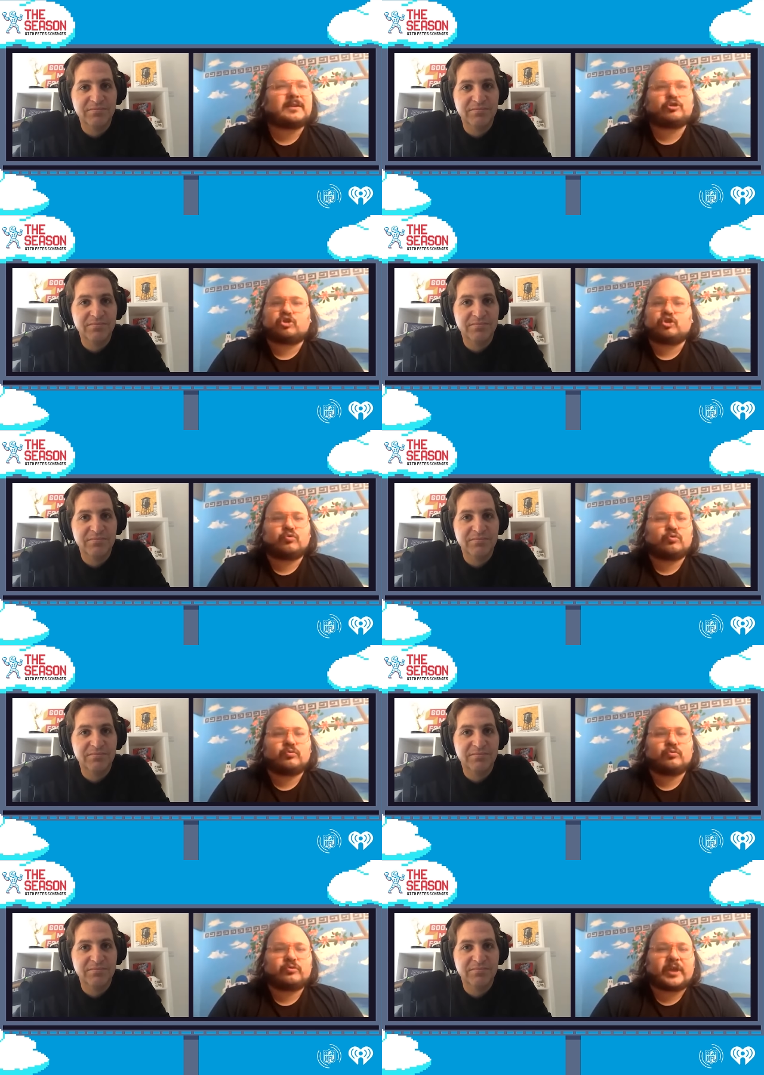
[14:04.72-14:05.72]
Speaker 1: a little too,
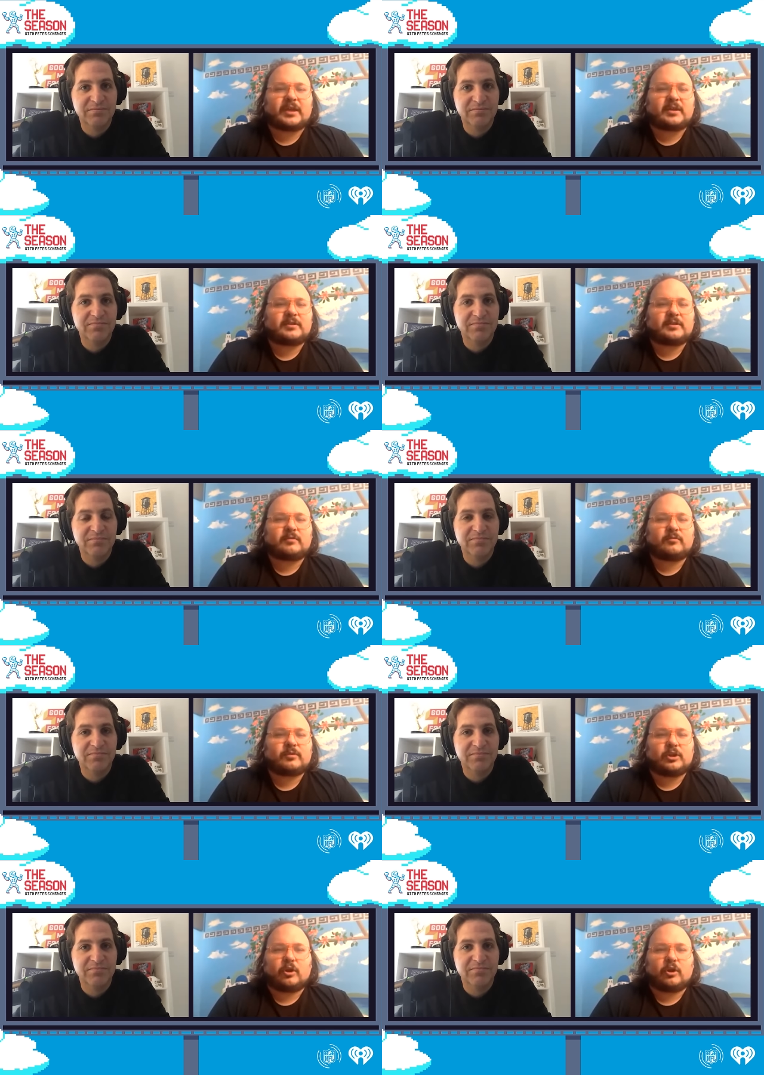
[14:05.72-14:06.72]
like,
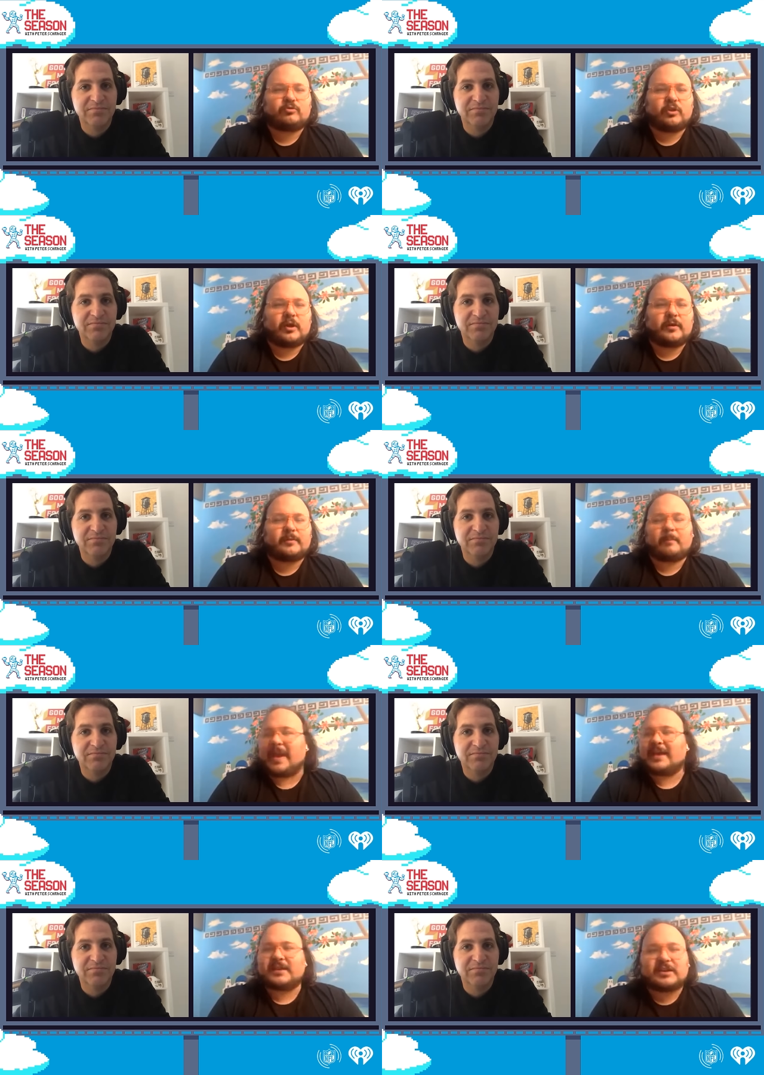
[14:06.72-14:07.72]
you know,
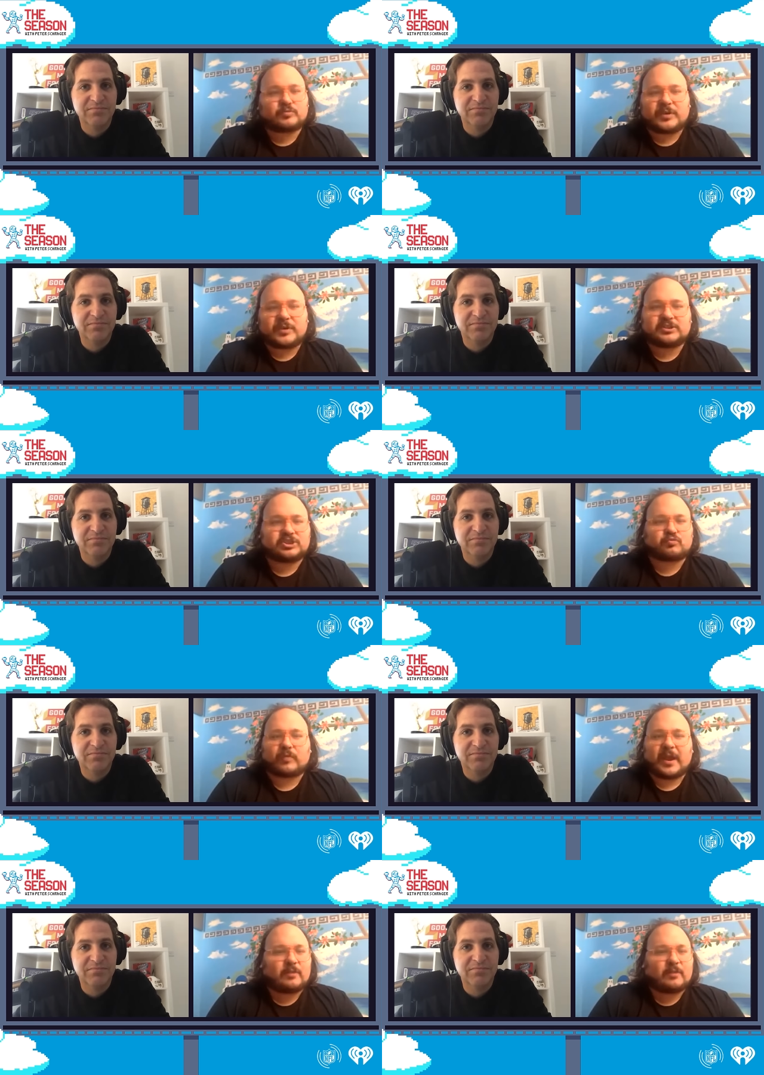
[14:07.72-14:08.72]
abandoned his reads and just
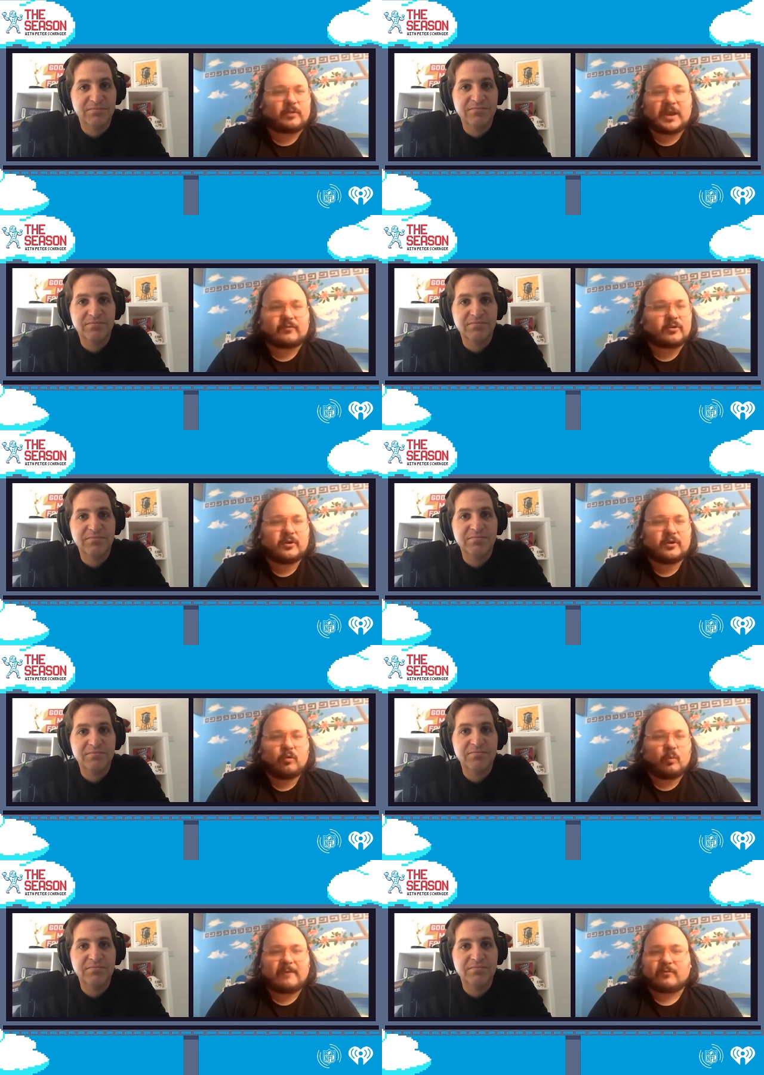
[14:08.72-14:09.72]
ran whenever
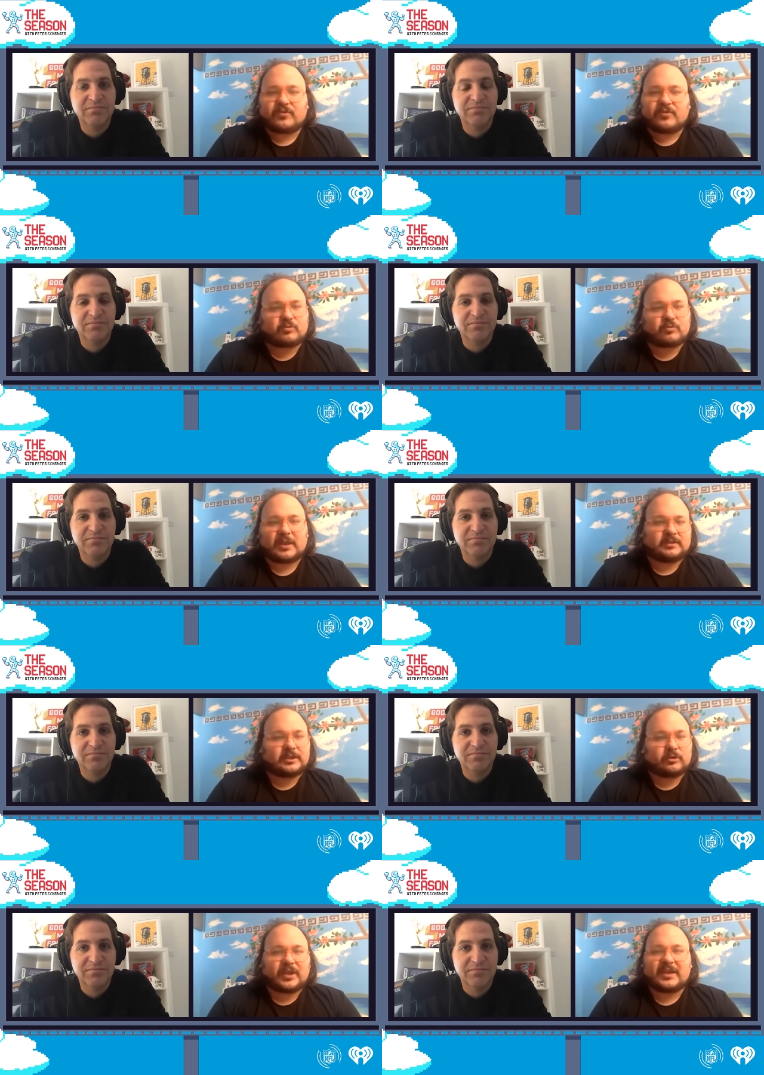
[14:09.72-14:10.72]
things were getting a
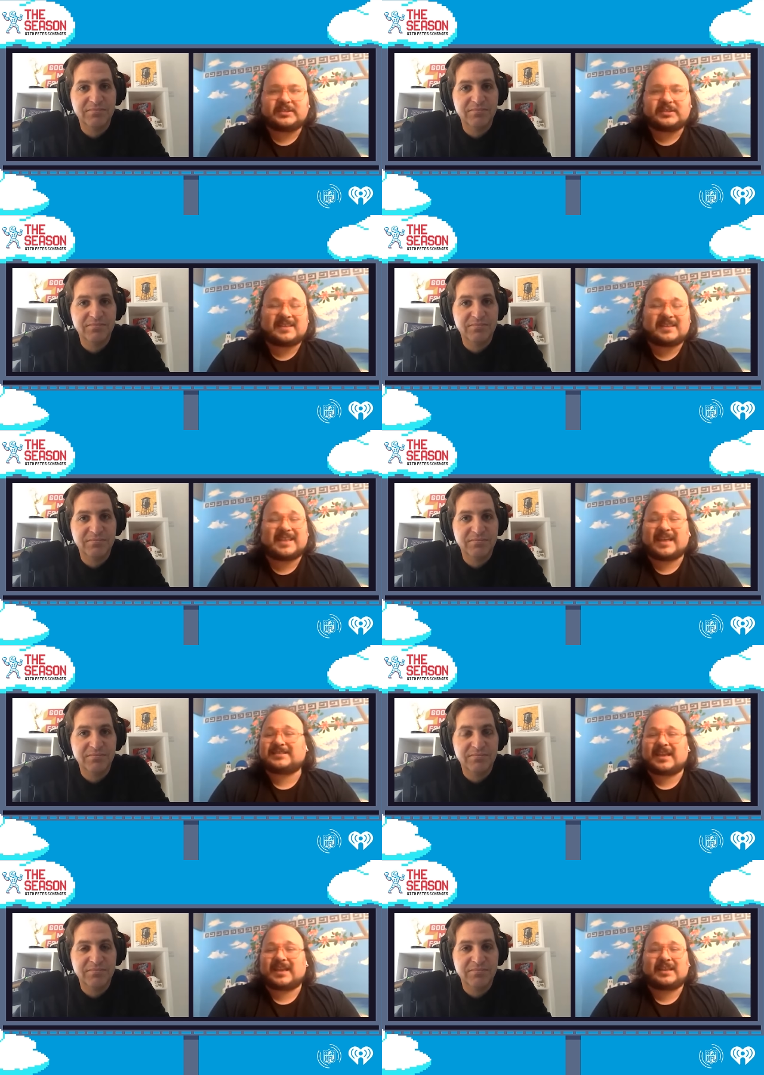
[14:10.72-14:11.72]
little dicey. And then that
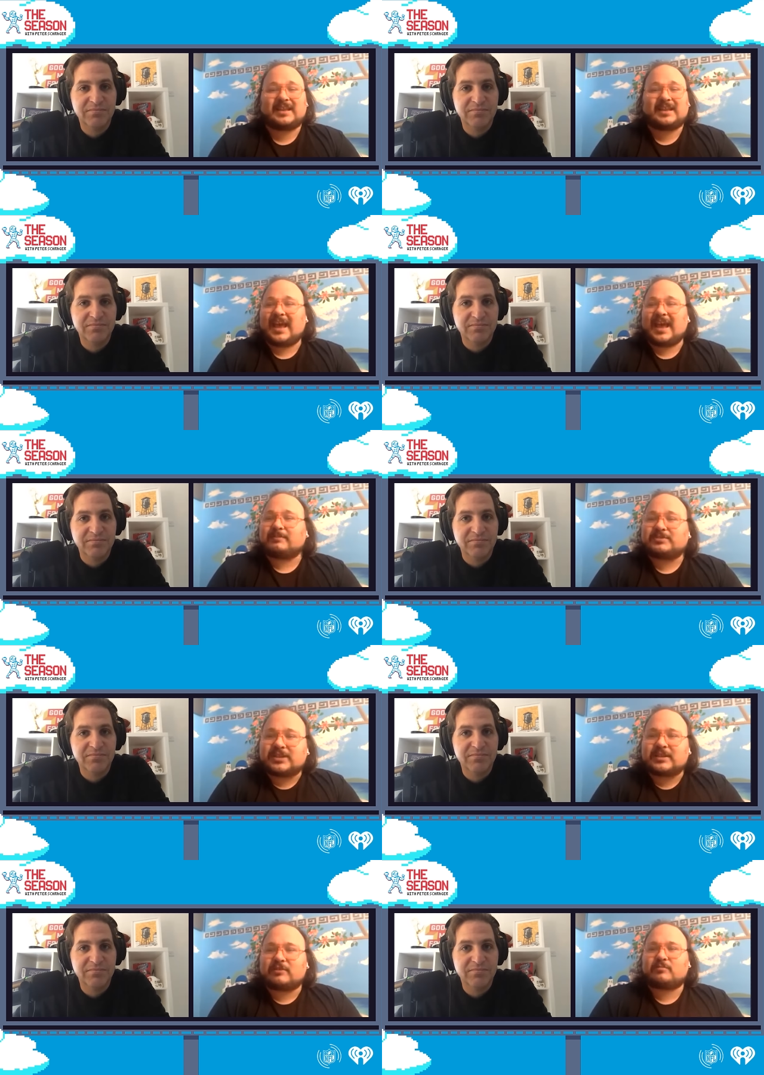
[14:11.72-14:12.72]
second, and I'm
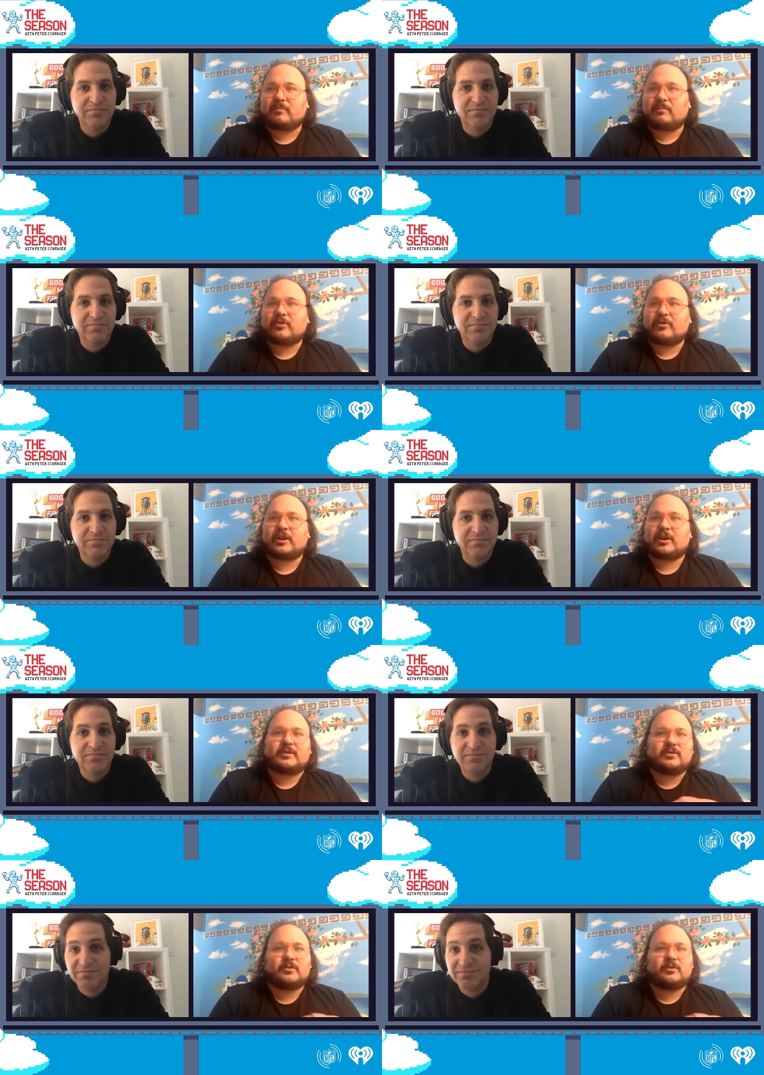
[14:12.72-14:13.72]
sitting there with my brother, and I'm
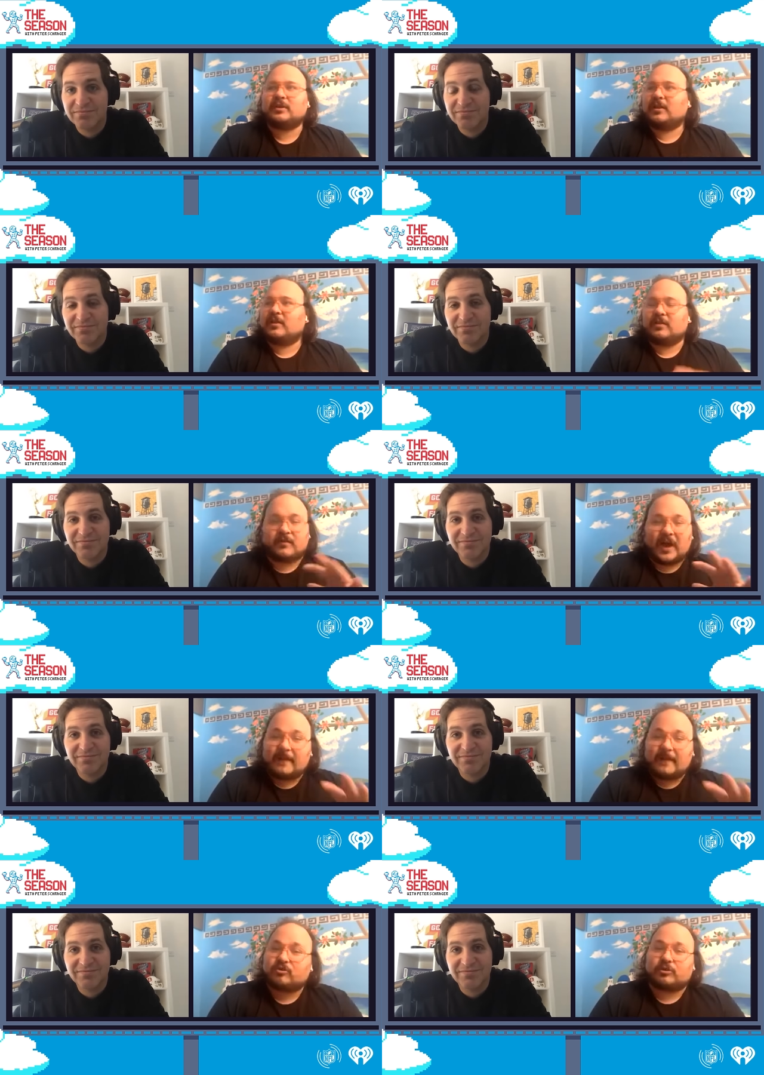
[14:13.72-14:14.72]
like, dude, the
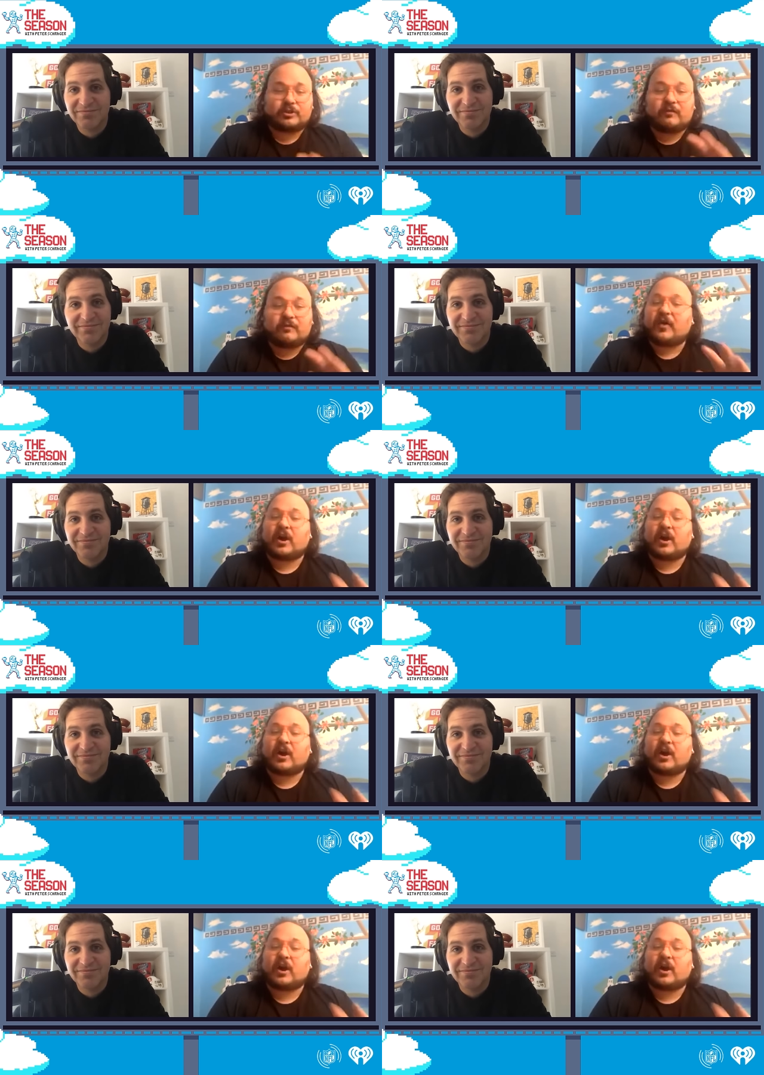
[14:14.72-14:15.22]
vibes are a little